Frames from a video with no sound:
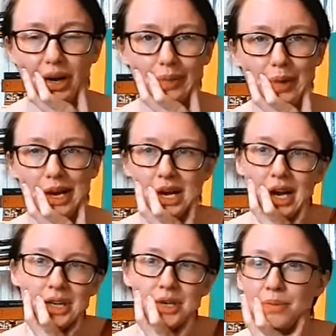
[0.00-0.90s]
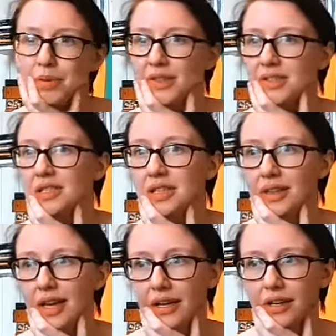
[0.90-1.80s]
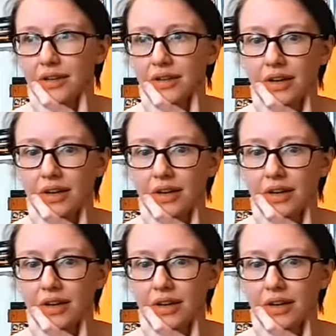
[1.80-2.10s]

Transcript: Um, I I don't personally like.